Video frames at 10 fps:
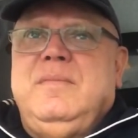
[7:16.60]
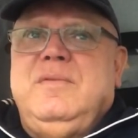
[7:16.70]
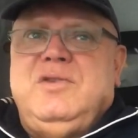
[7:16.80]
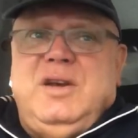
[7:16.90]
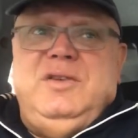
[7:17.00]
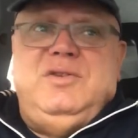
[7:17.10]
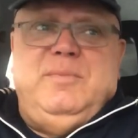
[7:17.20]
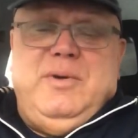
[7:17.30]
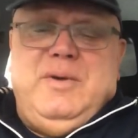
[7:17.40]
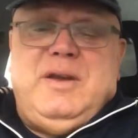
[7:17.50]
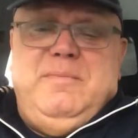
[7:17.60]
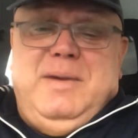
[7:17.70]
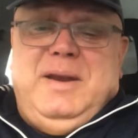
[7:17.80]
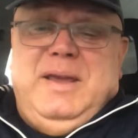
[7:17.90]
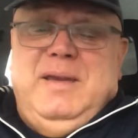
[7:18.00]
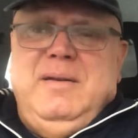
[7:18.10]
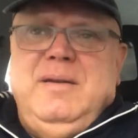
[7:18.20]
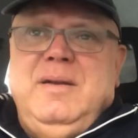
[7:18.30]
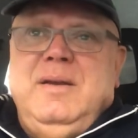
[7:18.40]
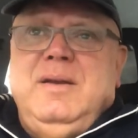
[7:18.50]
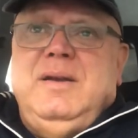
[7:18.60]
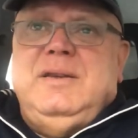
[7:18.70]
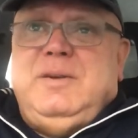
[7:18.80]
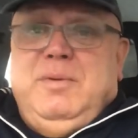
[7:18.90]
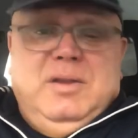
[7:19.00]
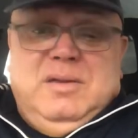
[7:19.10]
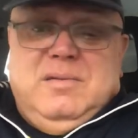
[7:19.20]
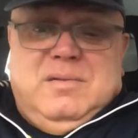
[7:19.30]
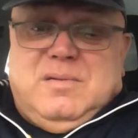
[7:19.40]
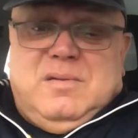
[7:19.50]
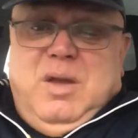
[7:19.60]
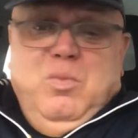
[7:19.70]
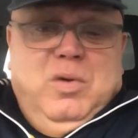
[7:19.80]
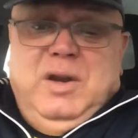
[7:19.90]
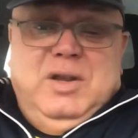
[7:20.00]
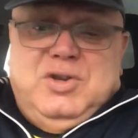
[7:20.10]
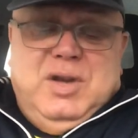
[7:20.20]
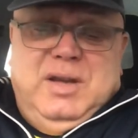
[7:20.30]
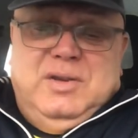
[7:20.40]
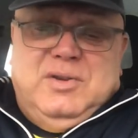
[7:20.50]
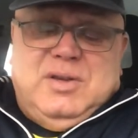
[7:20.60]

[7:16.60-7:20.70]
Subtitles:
change American money." He said, "Well, I don't want any change."